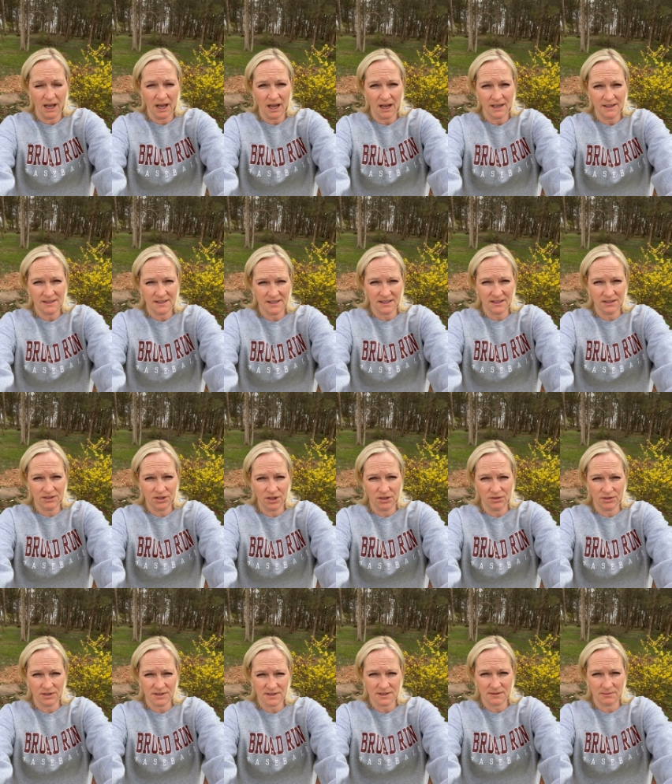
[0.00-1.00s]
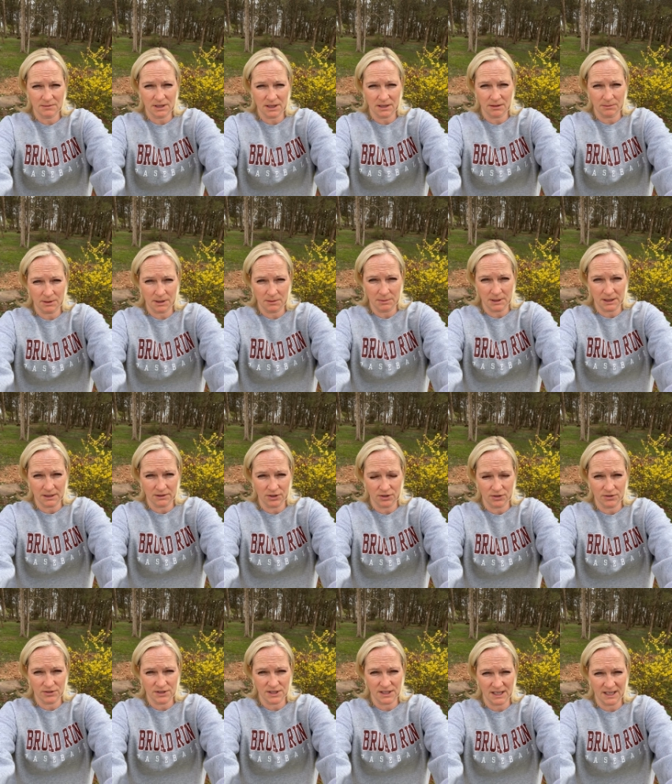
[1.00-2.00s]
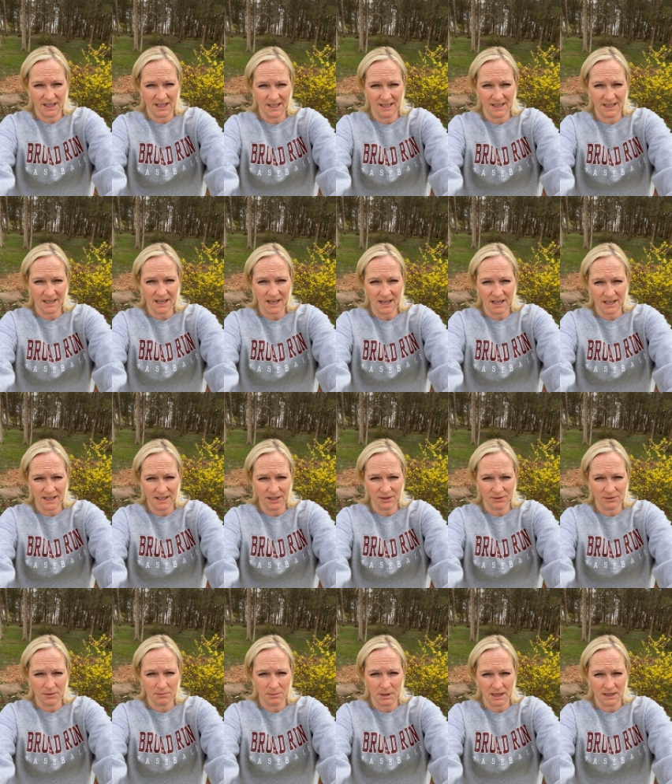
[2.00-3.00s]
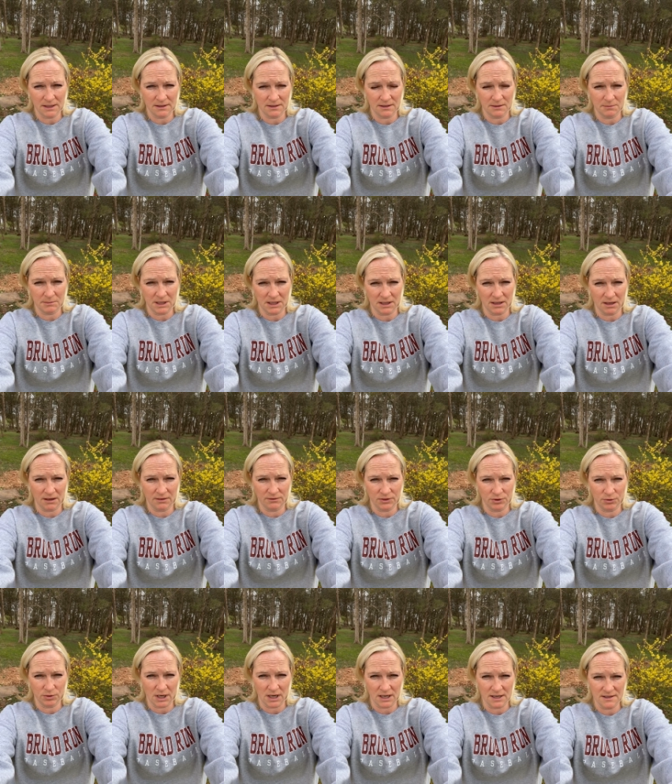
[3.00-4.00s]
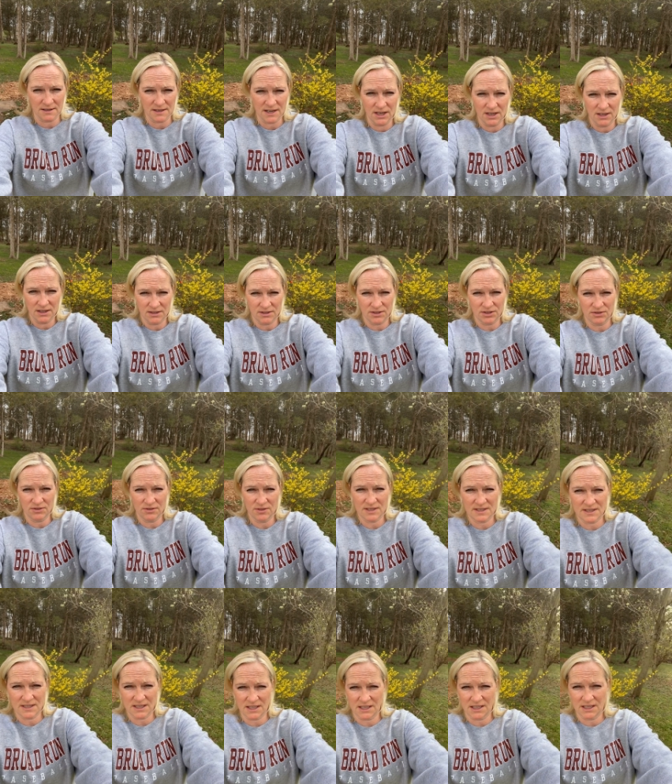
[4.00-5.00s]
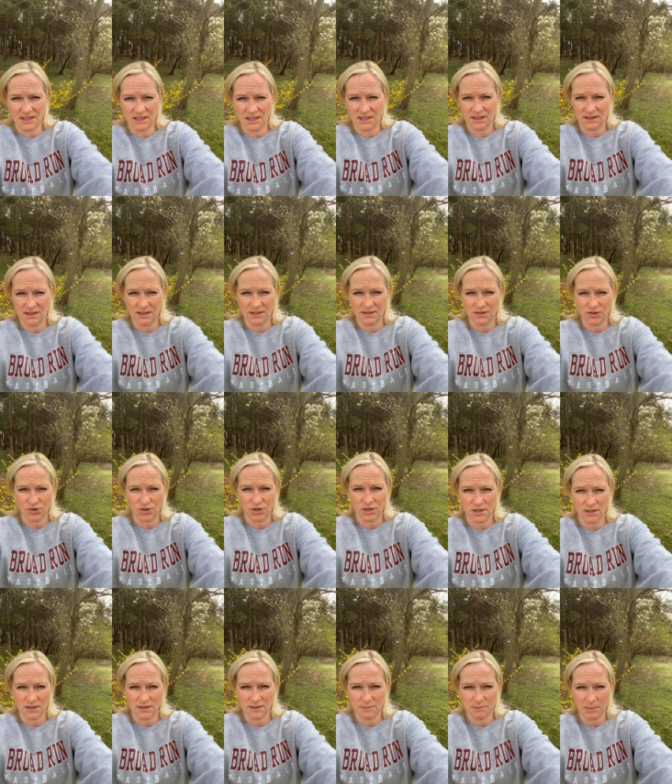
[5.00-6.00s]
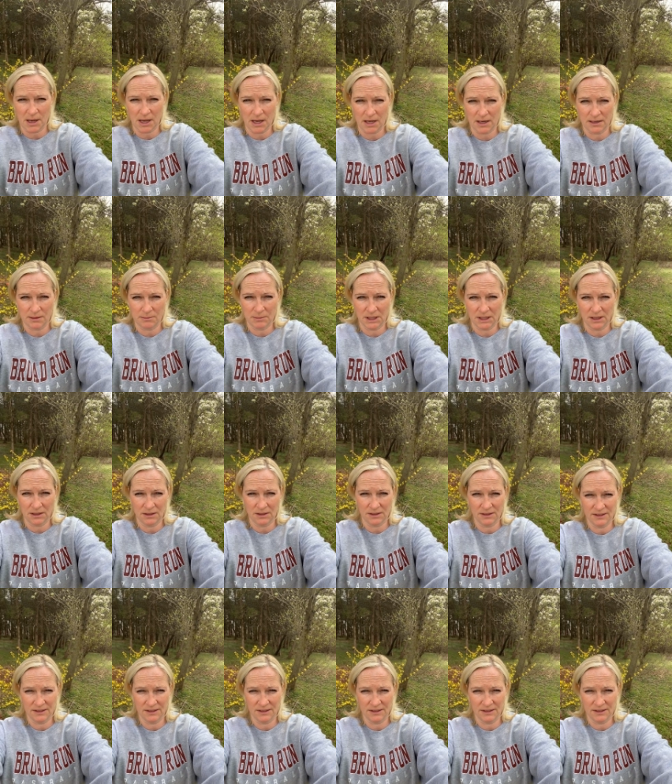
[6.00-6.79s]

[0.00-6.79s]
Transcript: I did notice something in my backyard today, and it kind of reminded me of you guys. Do you see these trees behind me?